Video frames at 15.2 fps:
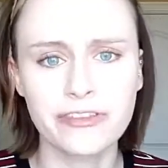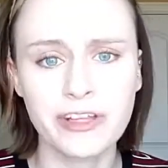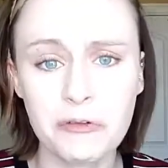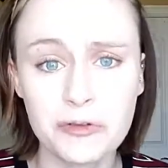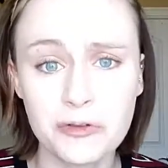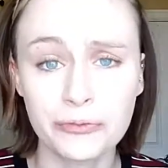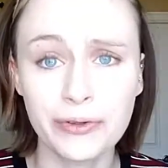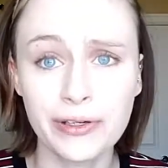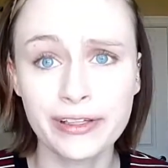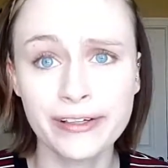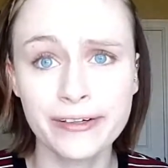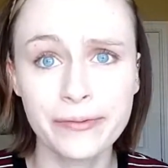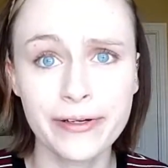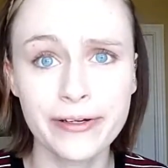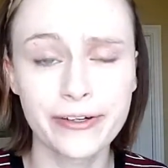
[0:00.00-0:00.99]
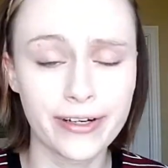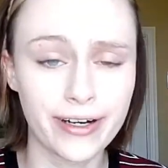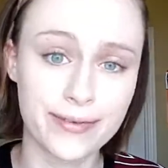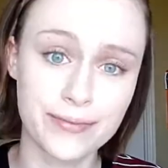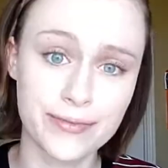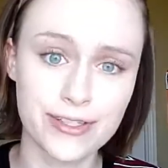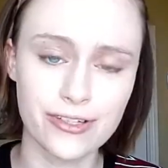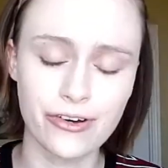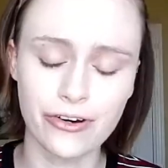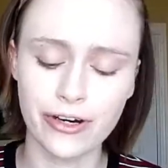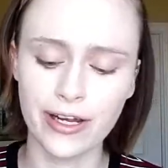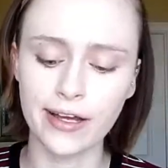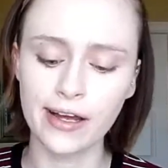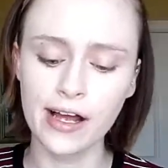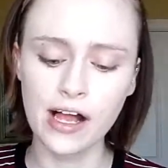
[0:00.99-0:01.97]
That was really weird and I'm
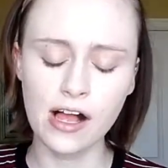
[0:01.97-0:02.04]
sorry,